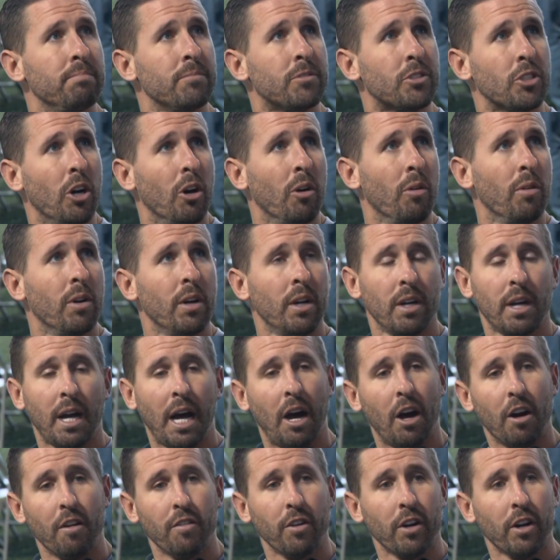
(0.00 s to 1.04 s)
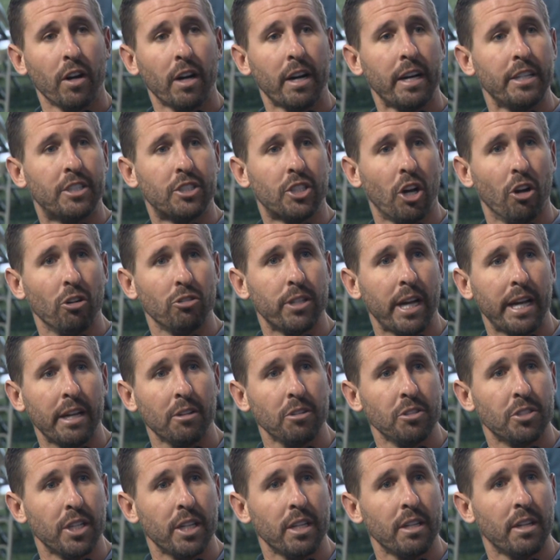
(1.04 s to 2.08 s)
So however each coach
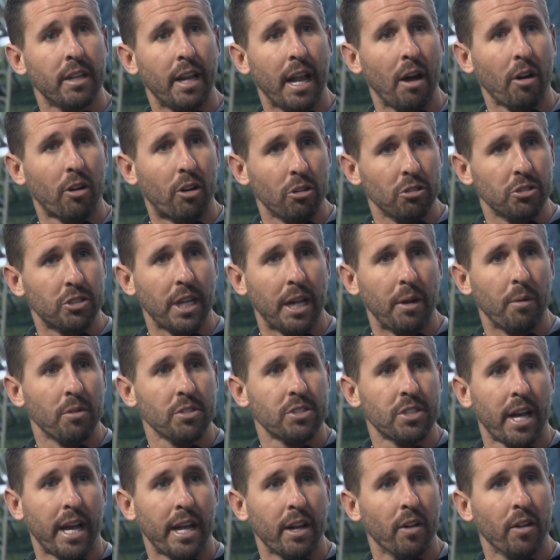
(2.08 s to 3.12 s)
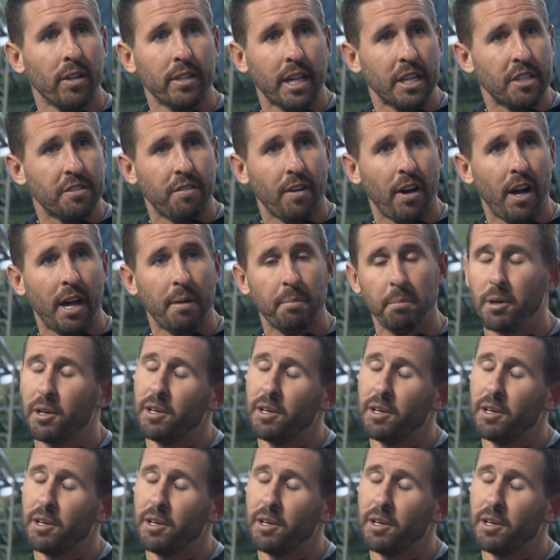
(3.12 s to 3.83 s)
handles it and how Coach Day wants to handle it, that's fine.